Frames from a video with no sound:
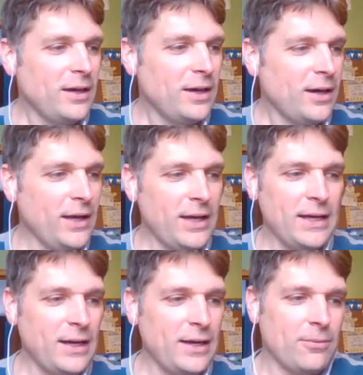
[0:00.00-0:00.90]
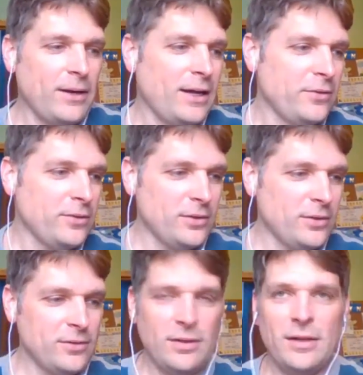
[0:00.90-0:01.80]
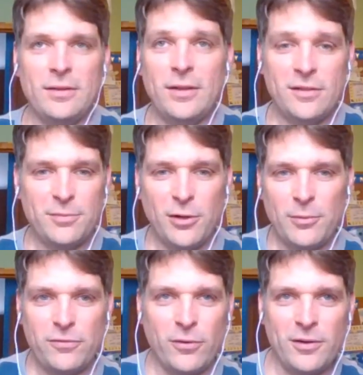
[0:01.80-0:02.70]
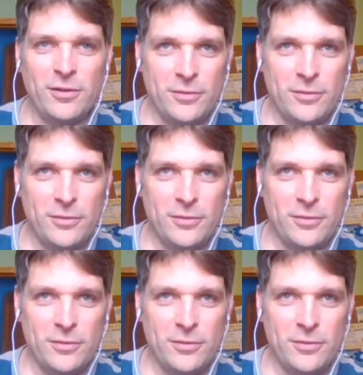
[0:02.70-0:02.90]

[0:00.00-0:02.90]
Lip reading: and I ran the experiment for you.